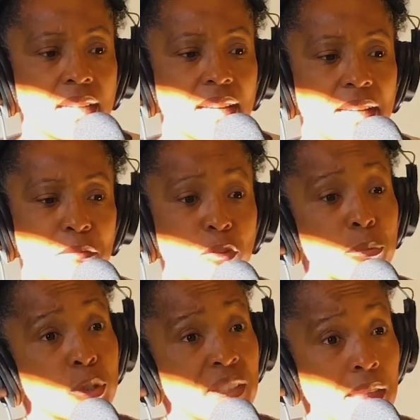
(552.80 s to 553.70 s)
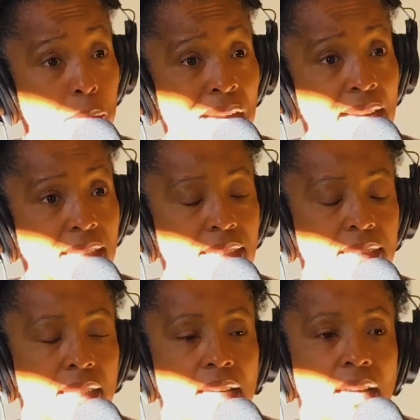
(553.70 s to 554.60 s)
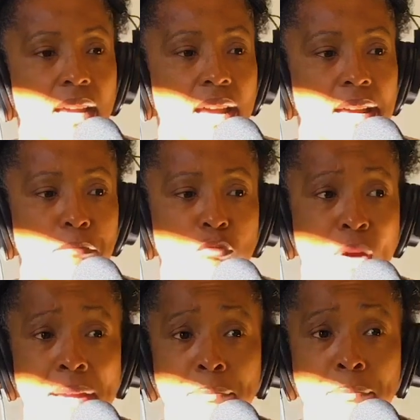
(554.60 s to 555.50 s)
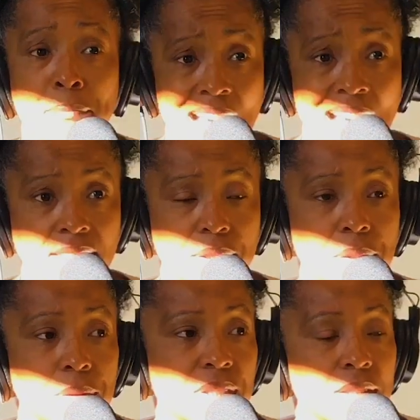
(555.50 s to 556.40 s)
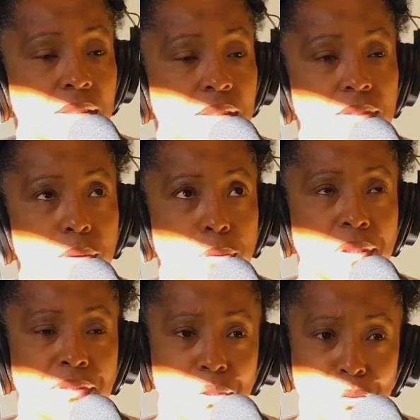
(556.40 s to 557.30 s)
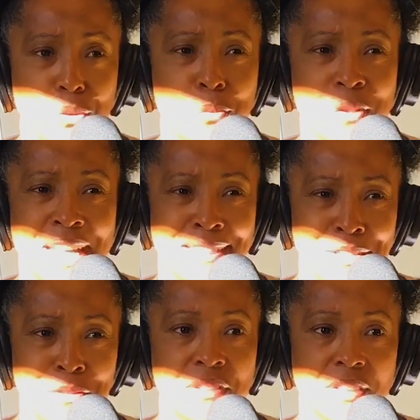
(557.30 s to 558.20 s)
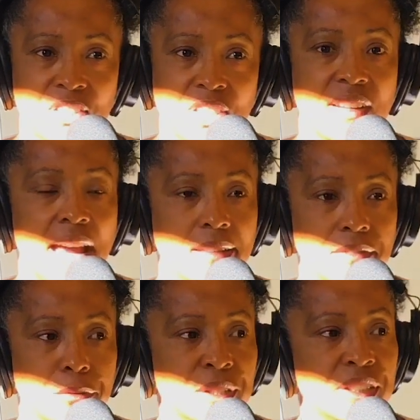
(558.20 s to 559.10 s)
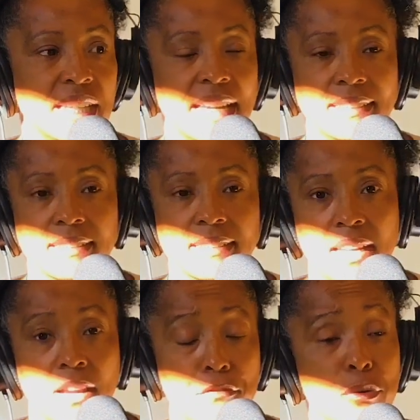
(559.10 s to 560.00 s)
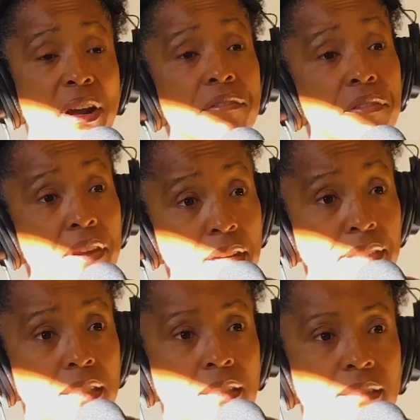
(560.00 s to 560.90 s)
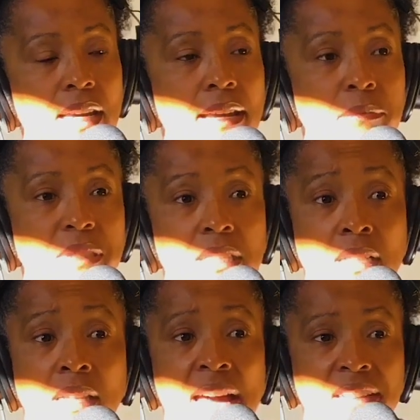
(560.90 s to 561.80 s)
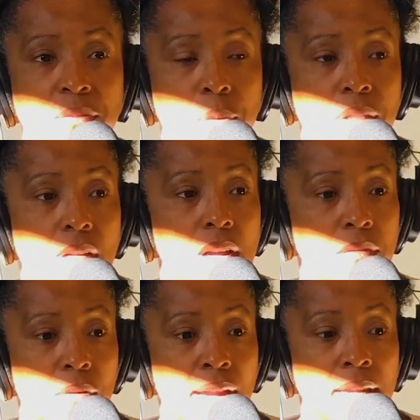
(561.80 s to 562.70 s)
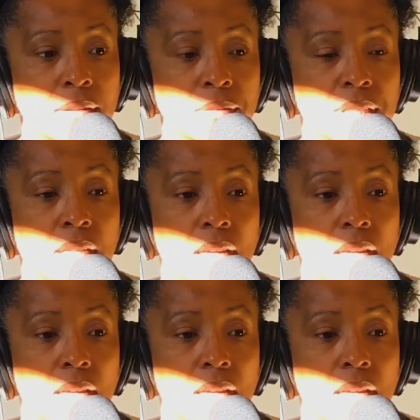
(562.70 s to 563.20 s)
removing the box. Robin Cox, who's in the School of Social Work at the University of California, has for a very long time done a lot of work around